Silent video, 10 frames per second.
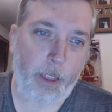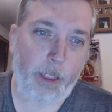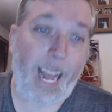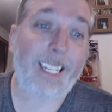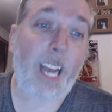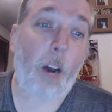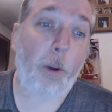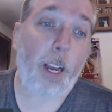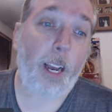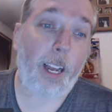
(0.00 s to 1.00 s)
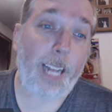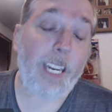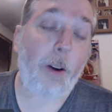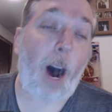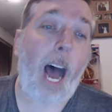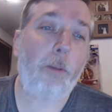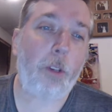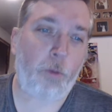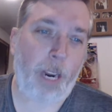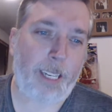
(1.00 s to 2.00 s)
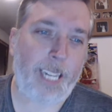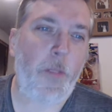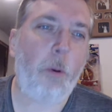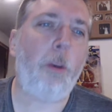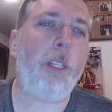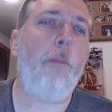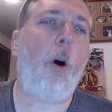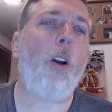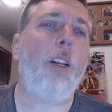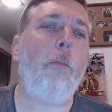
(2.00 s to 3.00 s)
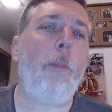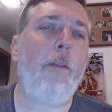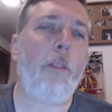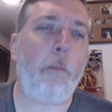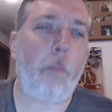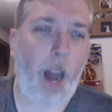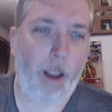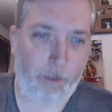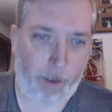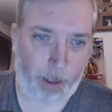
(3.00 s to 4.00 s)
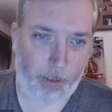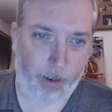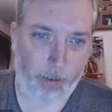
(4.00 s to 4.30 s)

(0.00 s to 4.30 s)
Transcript: That's how I was raised. That's what was imparted to me from my father.